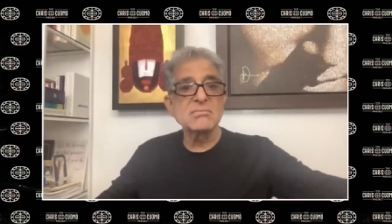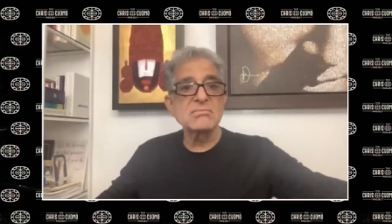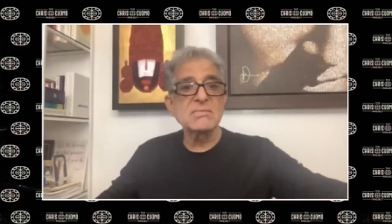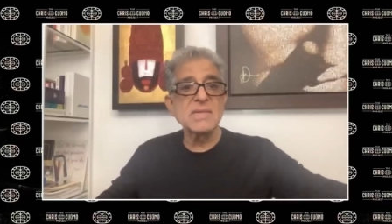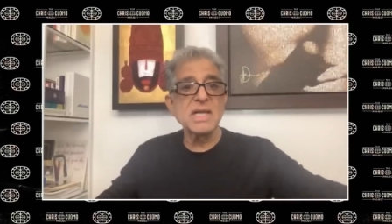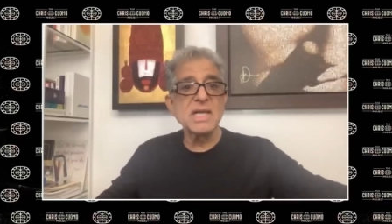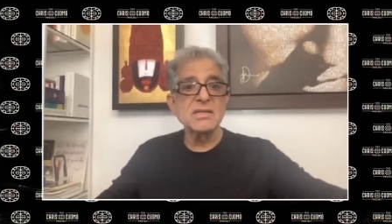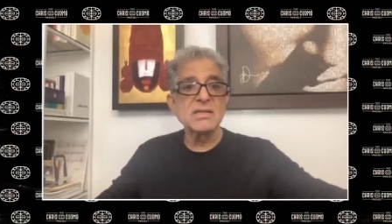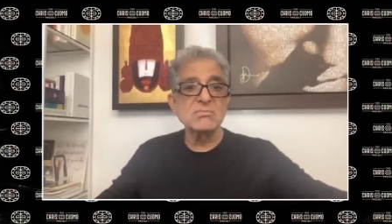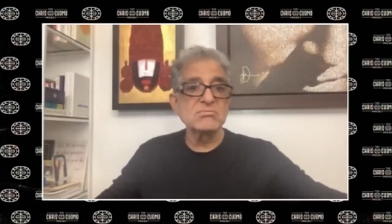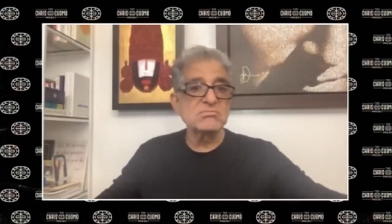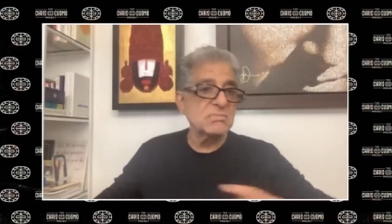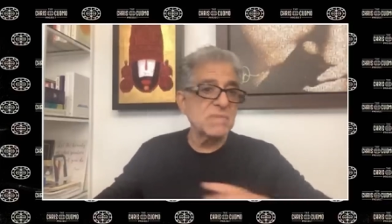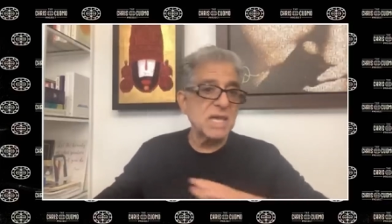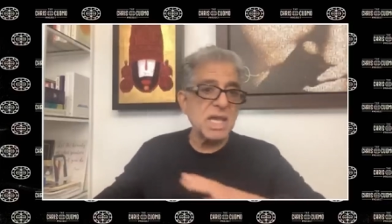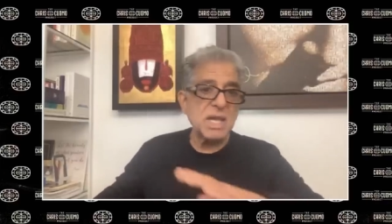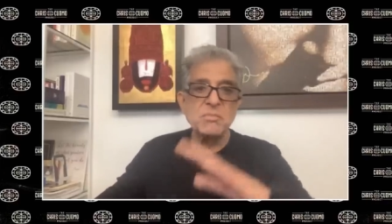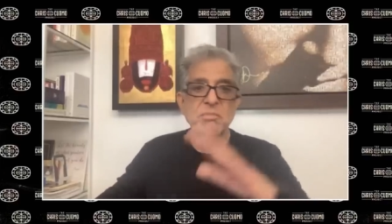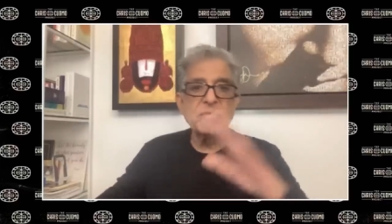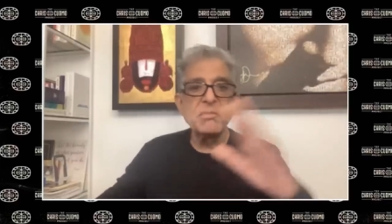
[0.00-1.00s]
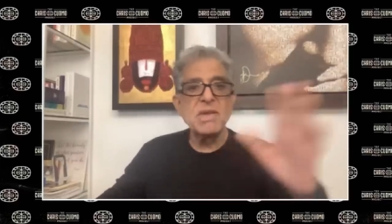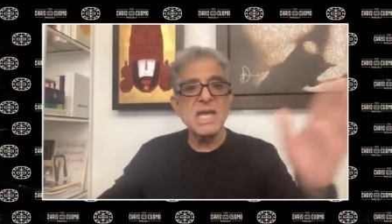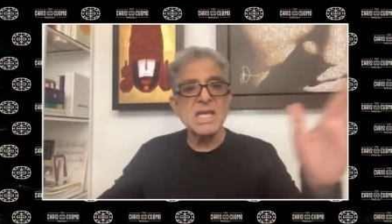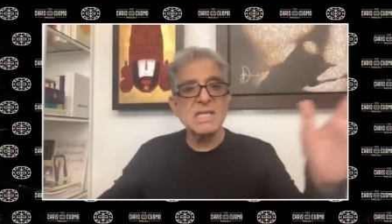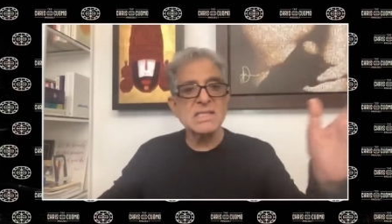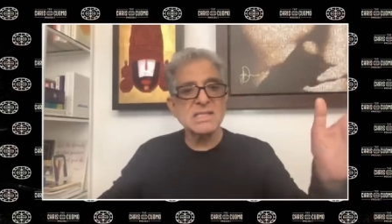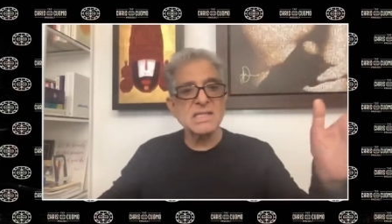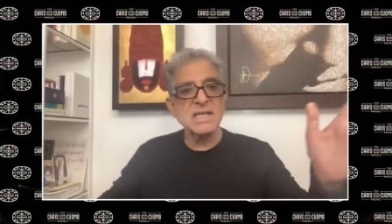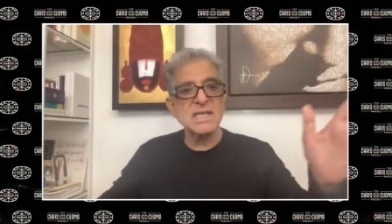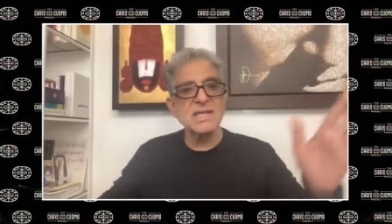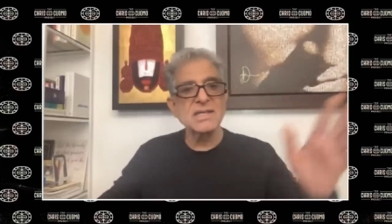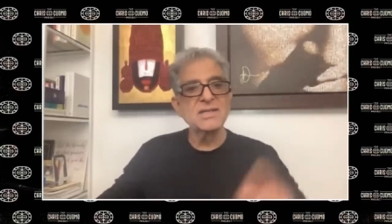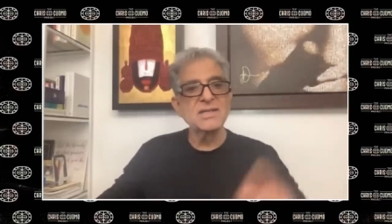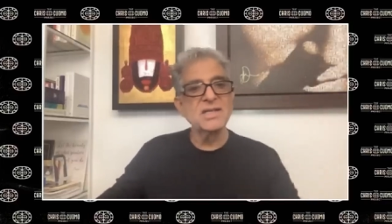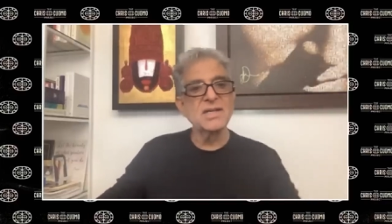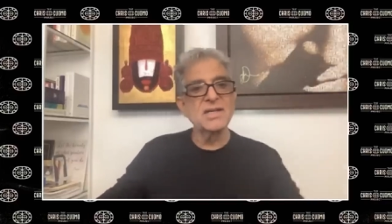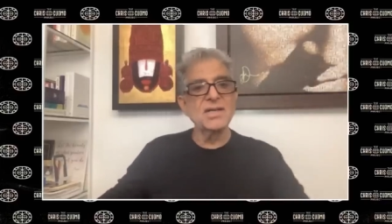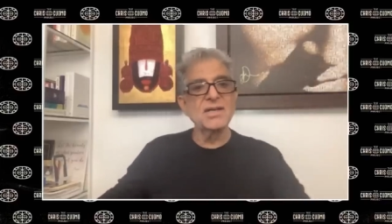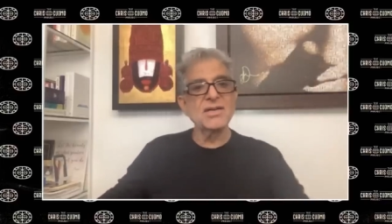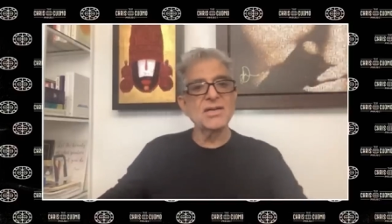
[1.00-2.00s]
in amazing
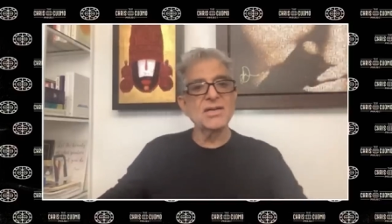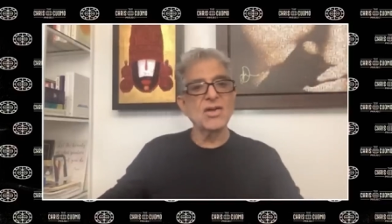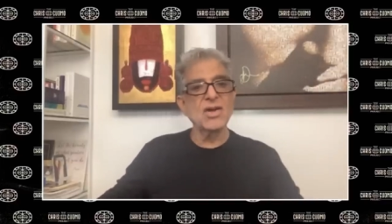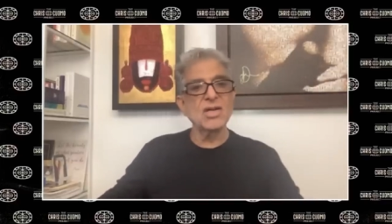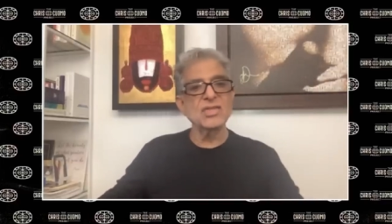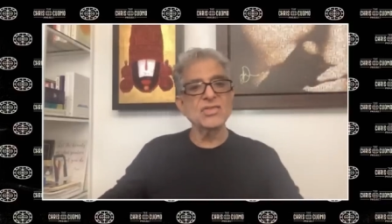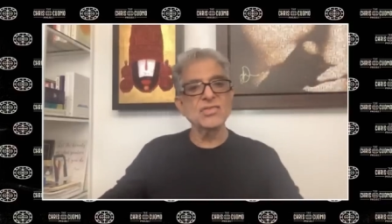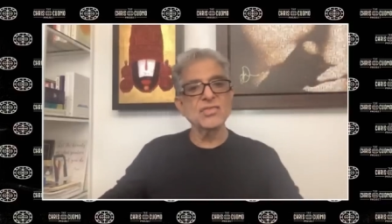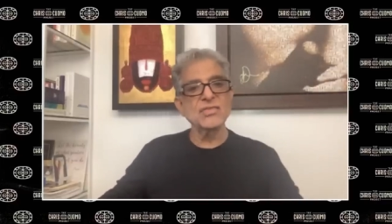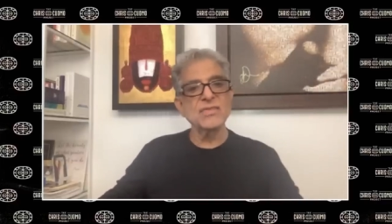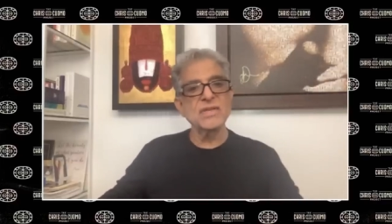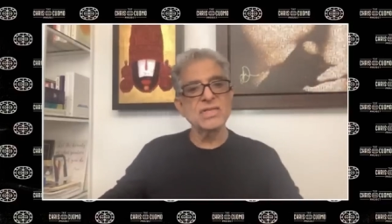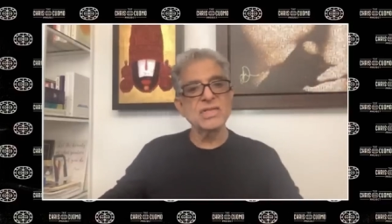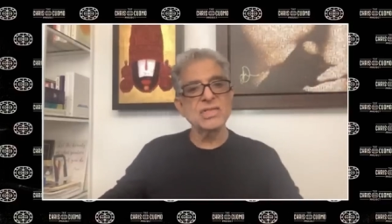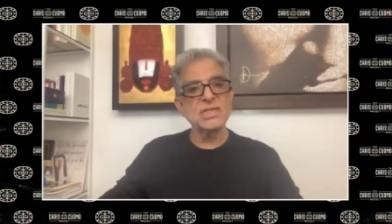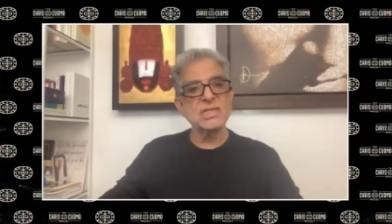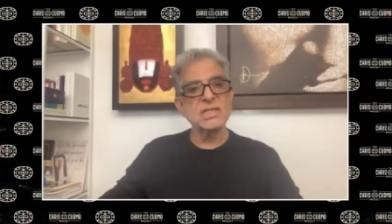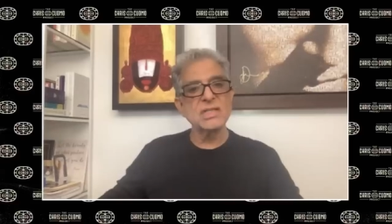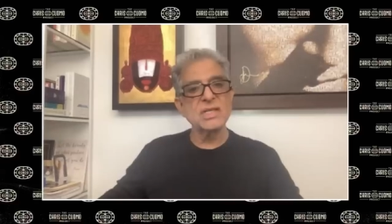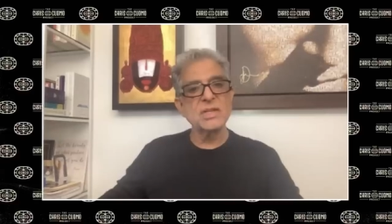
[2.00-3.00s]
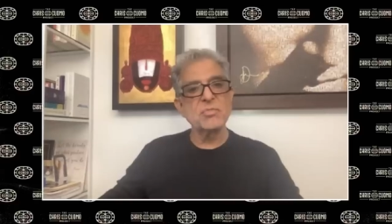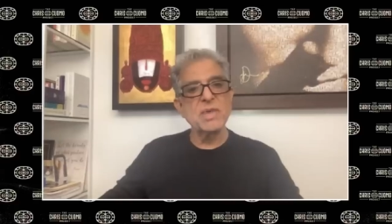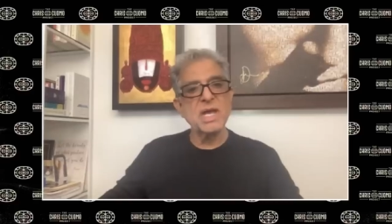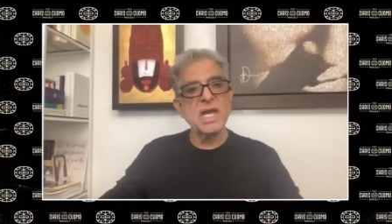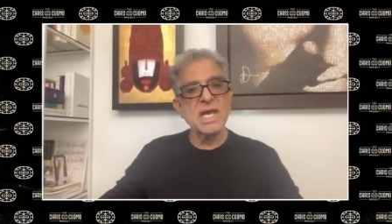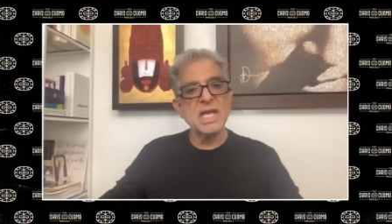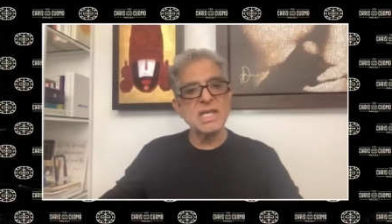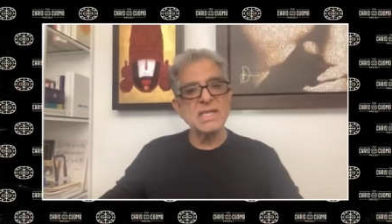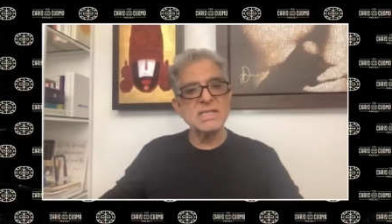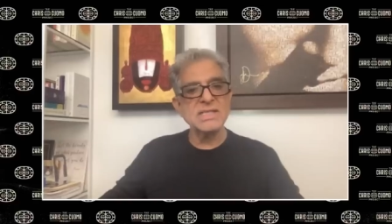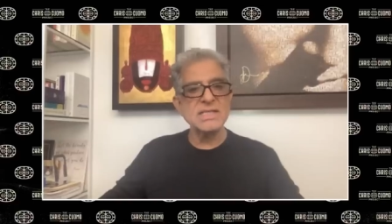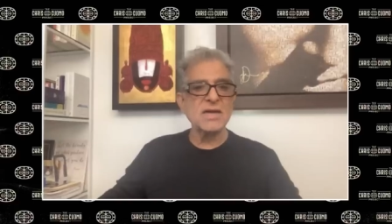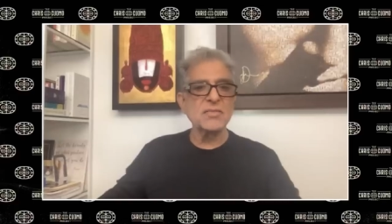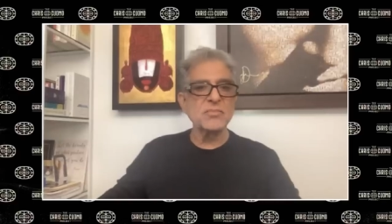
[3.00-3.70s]
controversial debates.